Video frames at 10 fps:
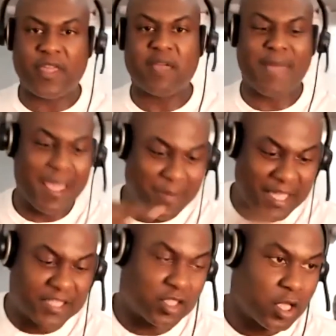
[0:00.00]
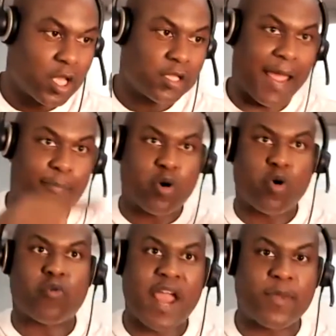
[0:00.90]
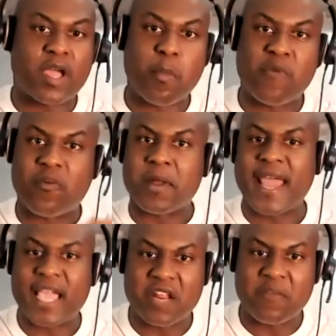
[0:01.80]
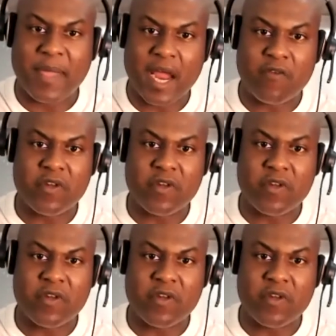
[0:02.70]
Maybe it's that programming coming from a negative parent.